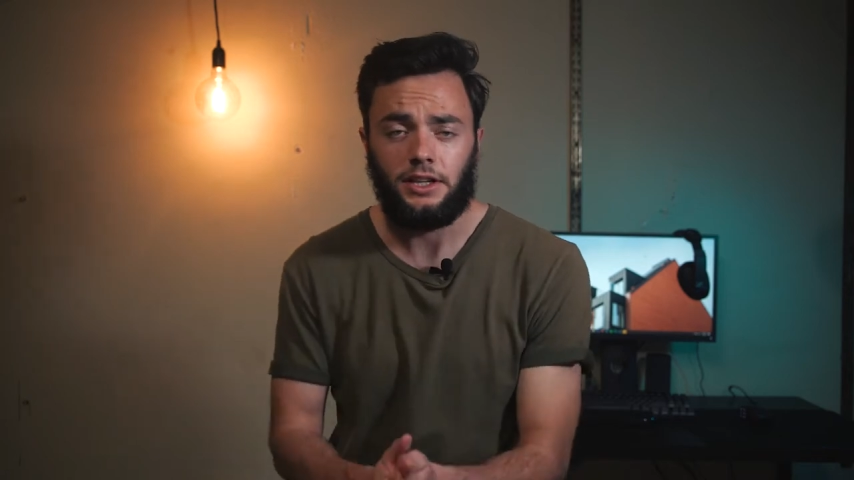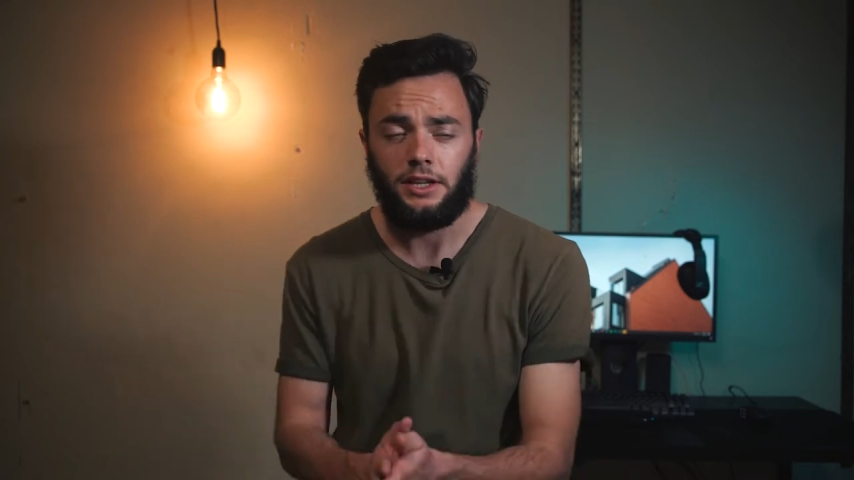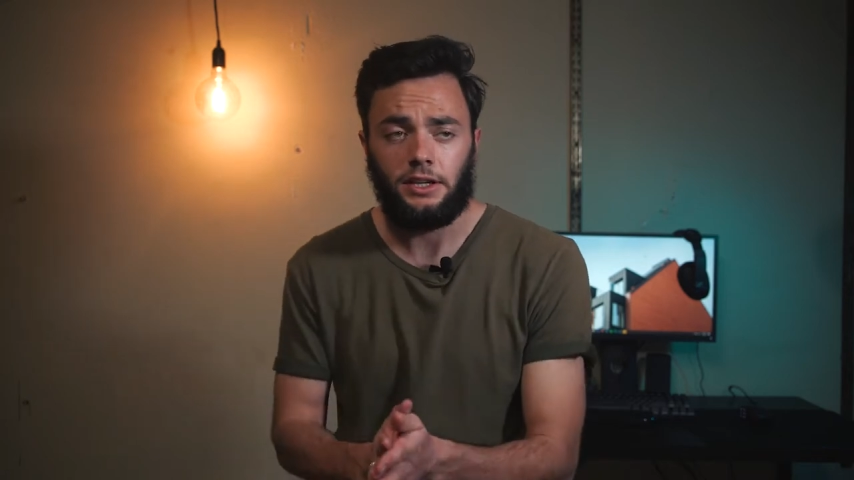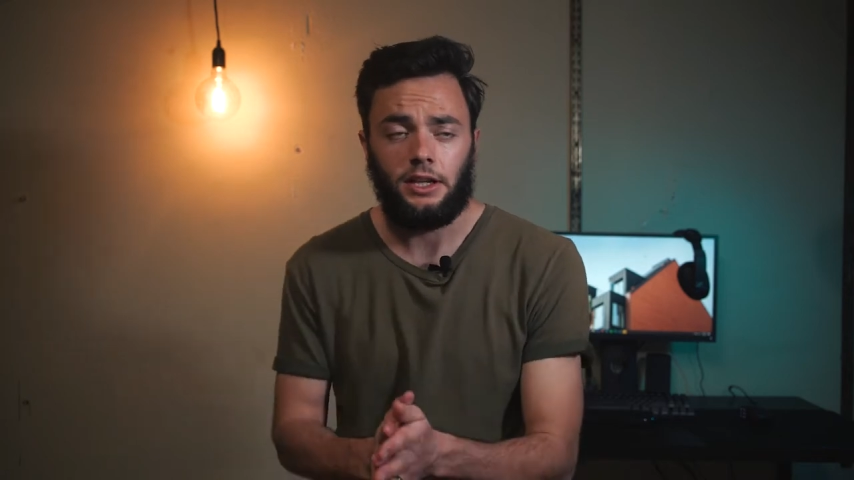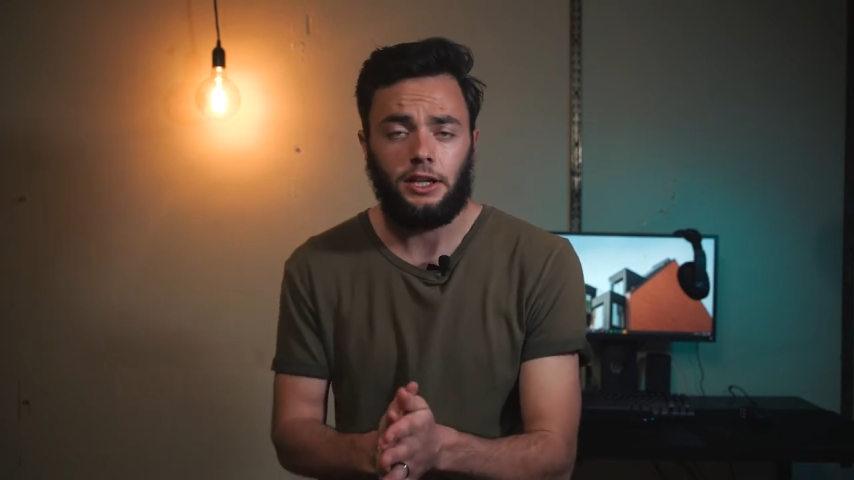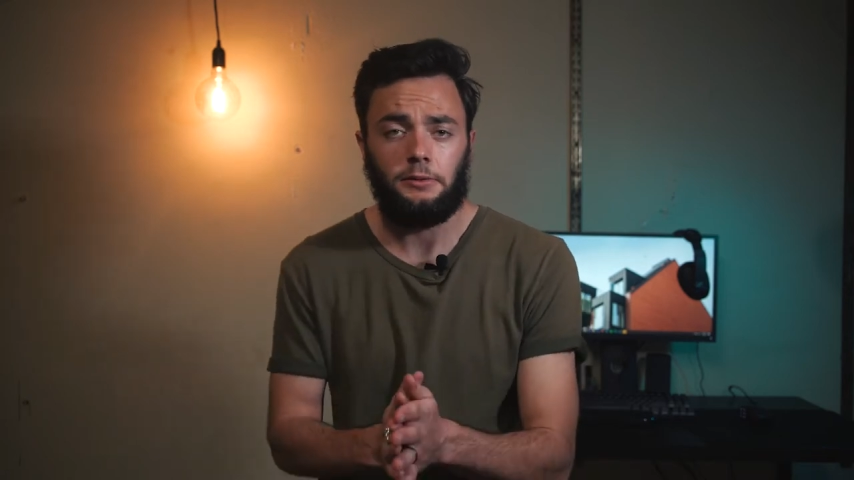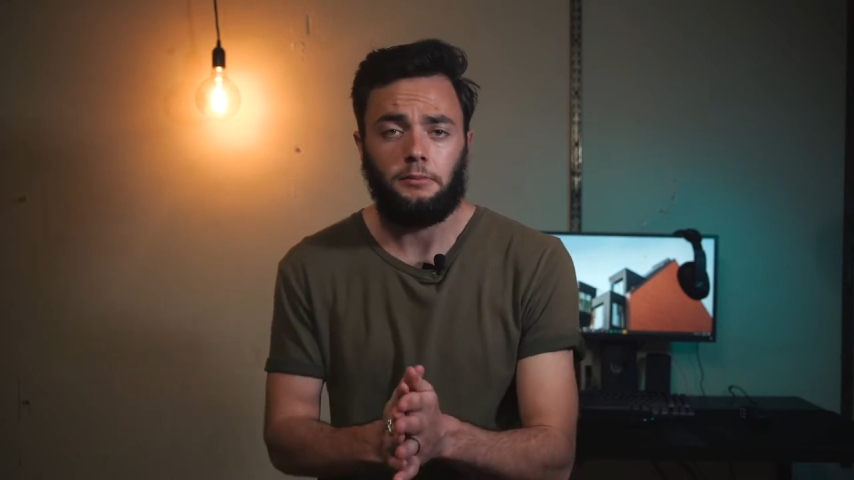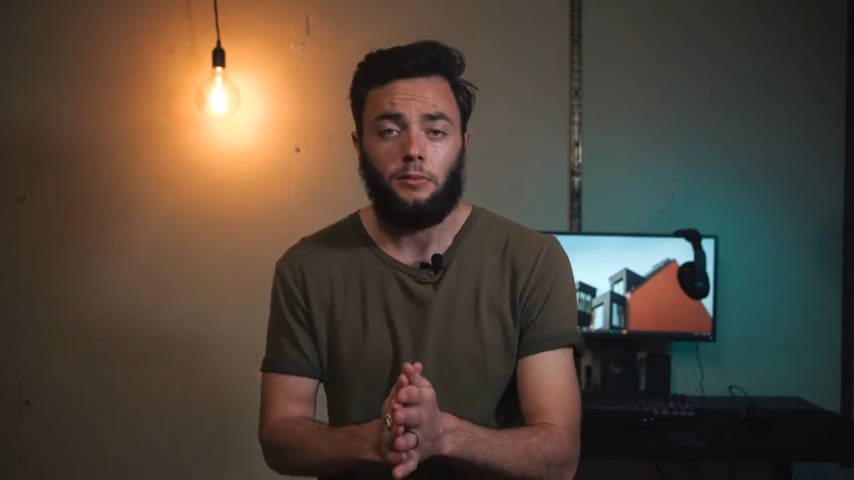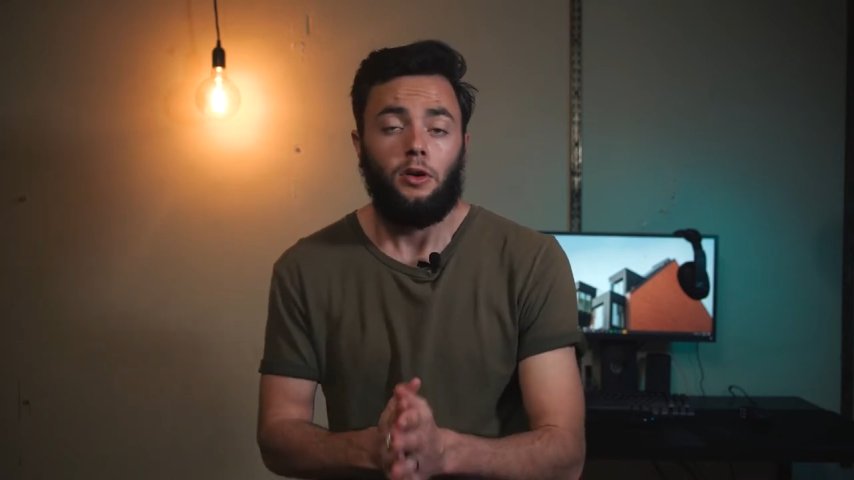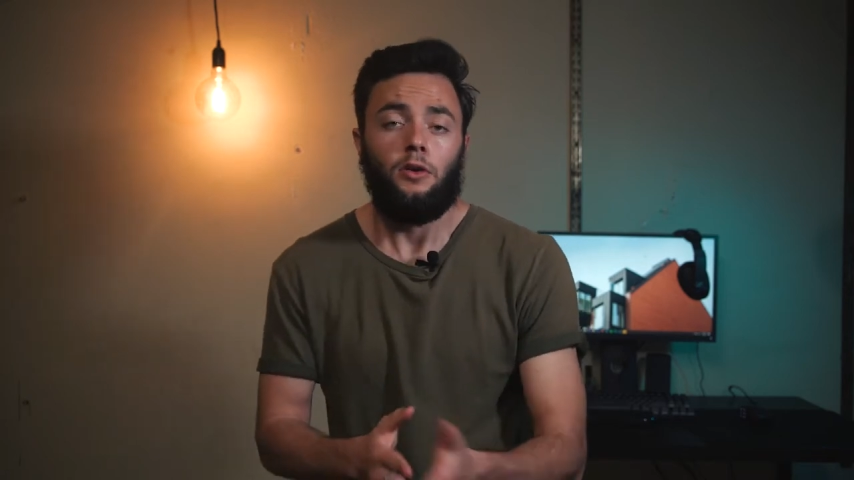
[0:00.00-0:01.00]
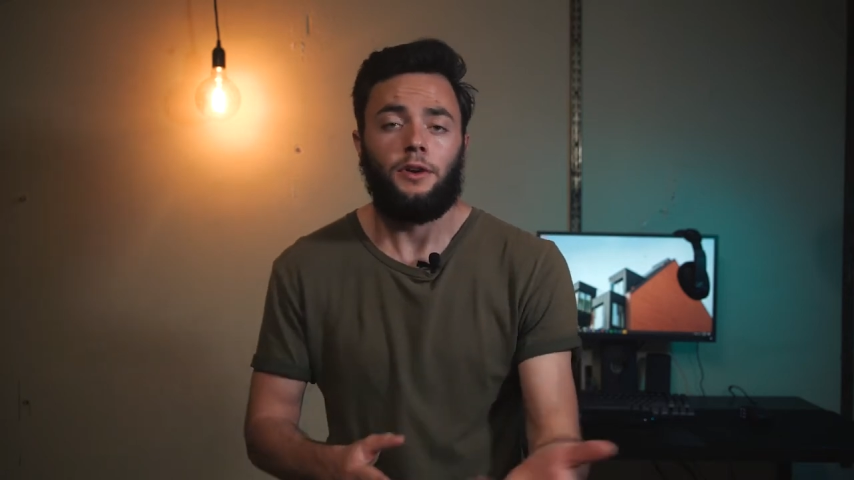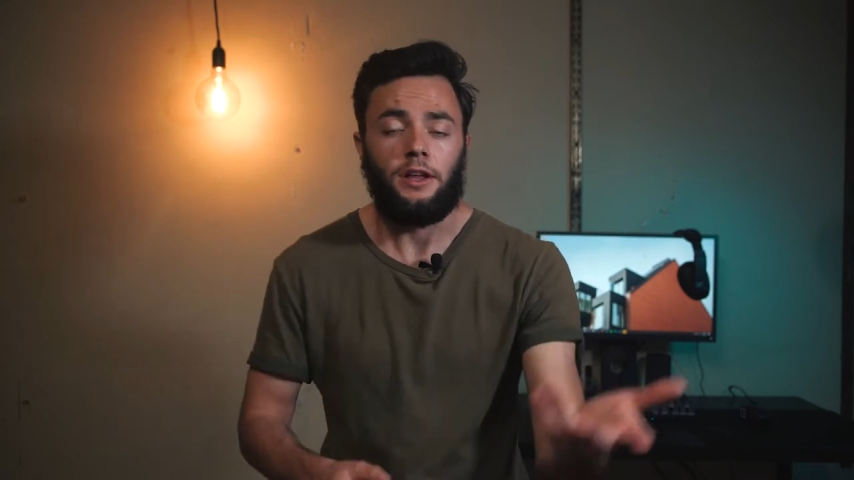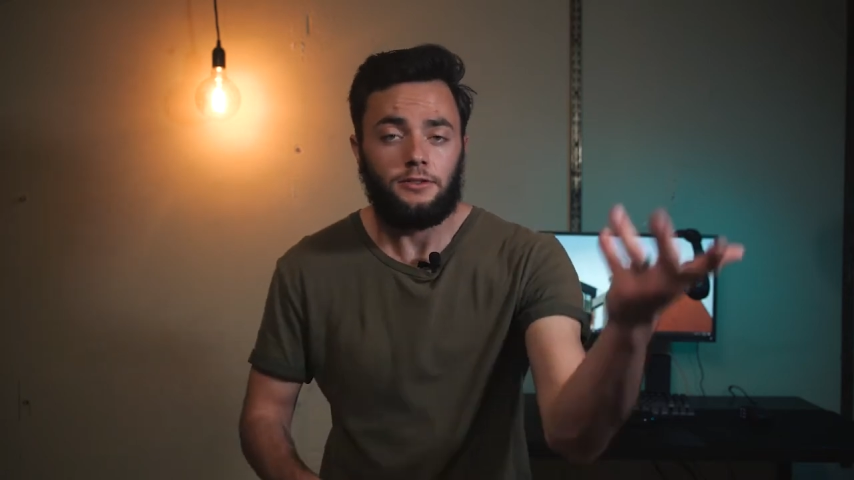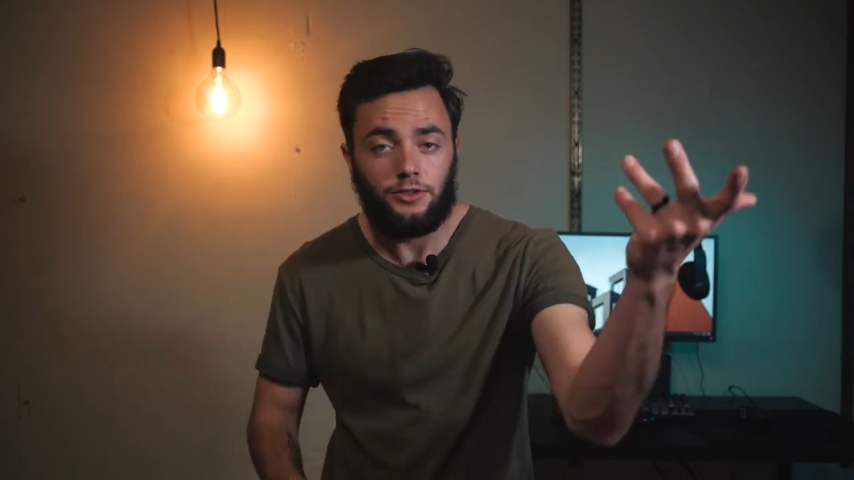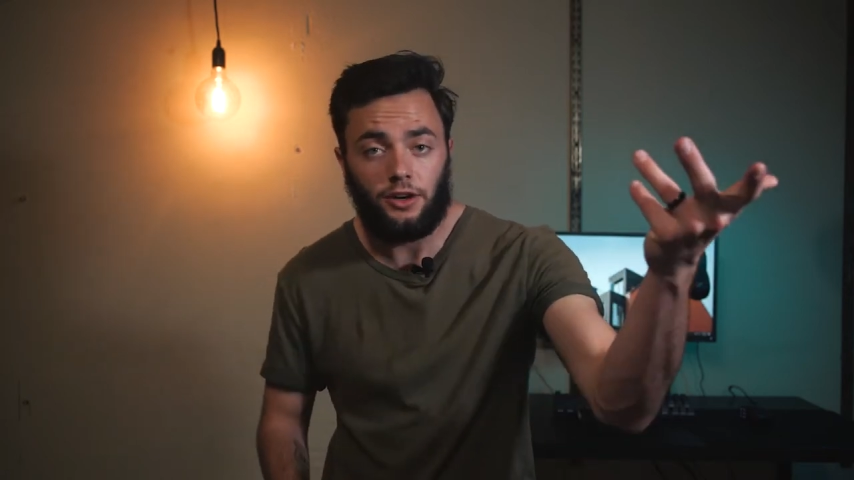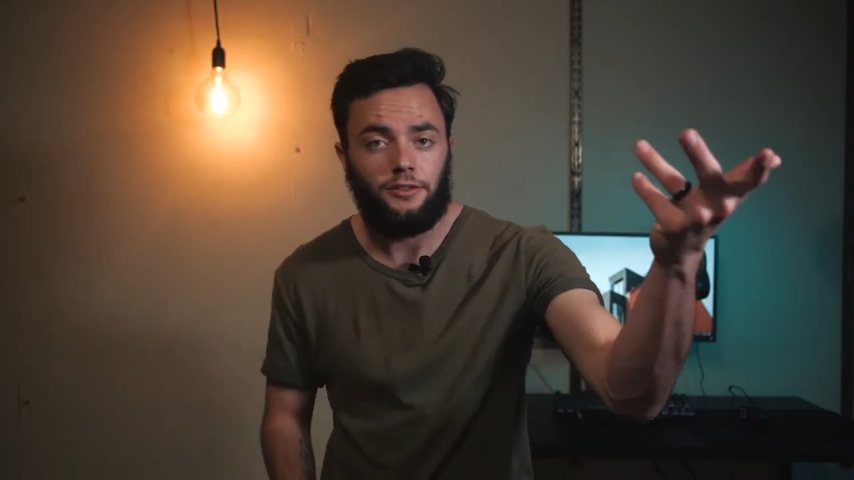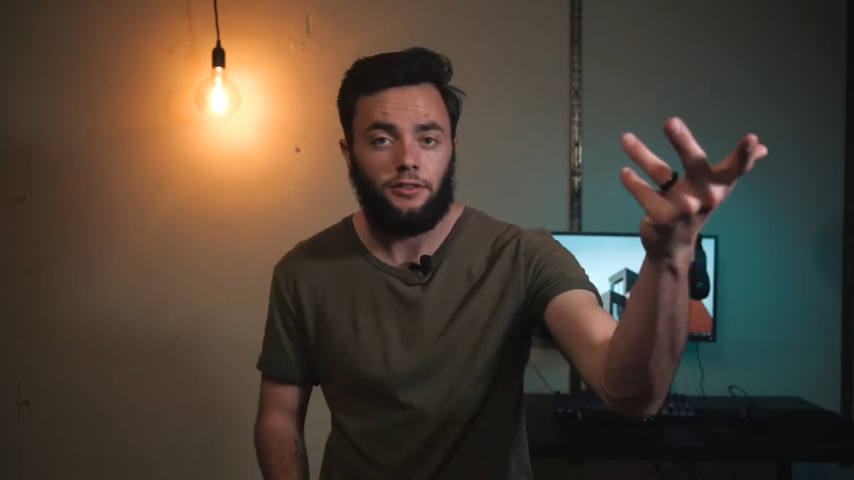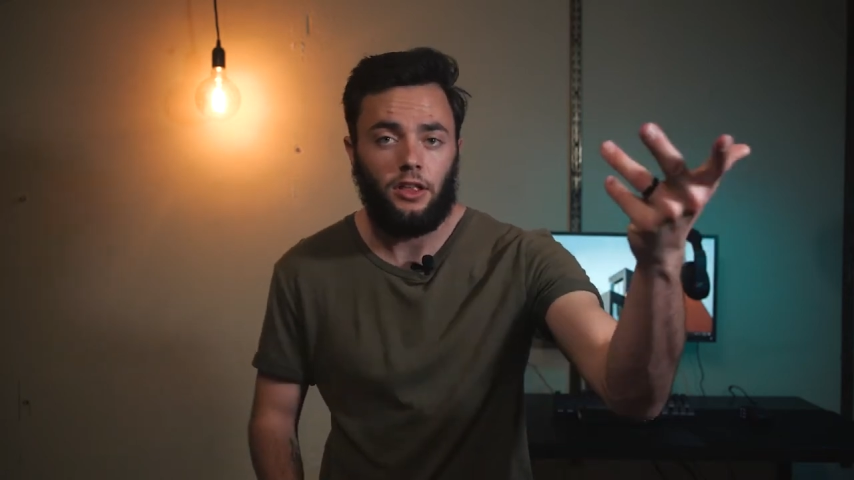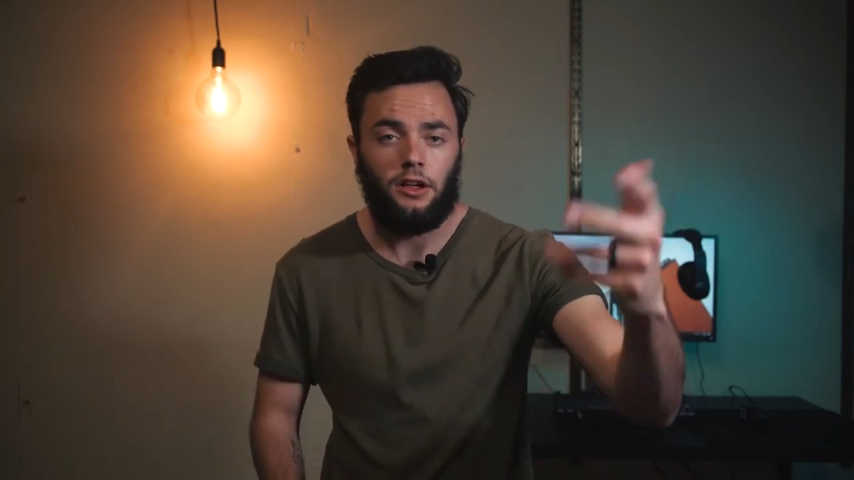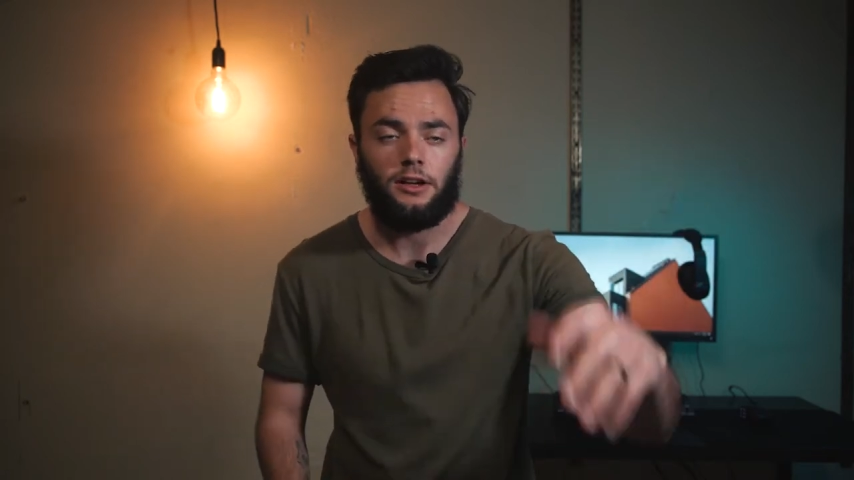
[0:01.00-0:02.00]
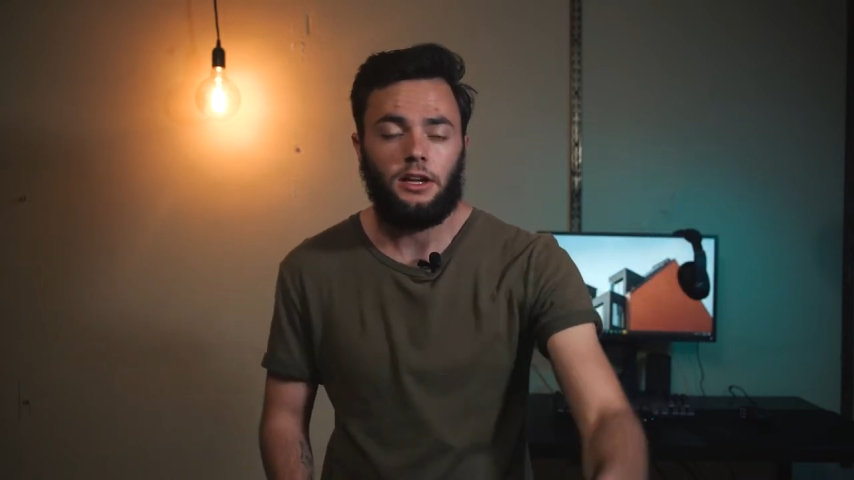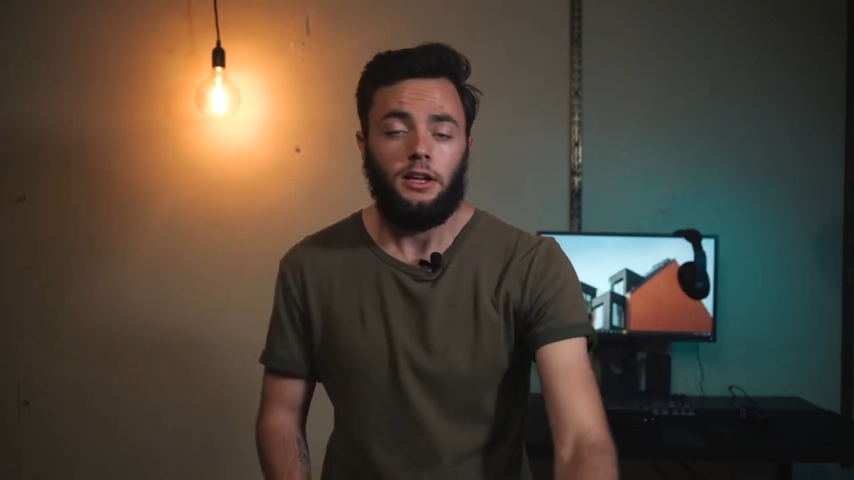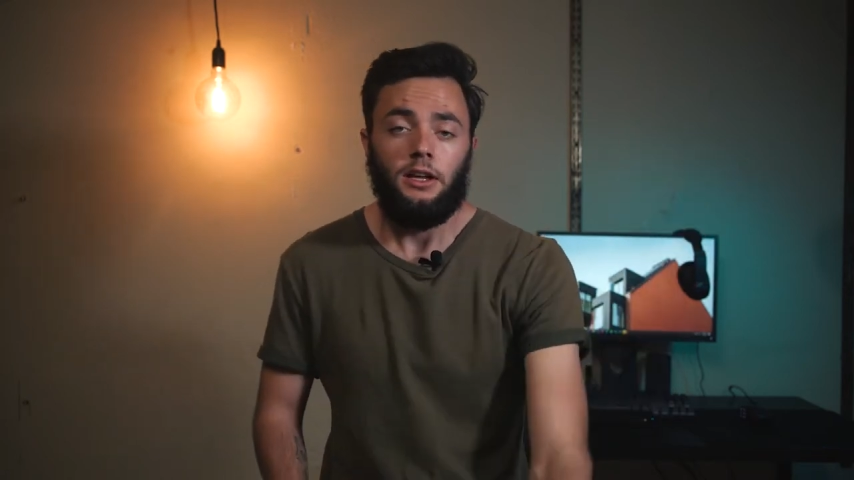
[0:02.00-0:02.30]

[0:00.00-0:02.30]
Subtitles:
in when I was trying to vlog.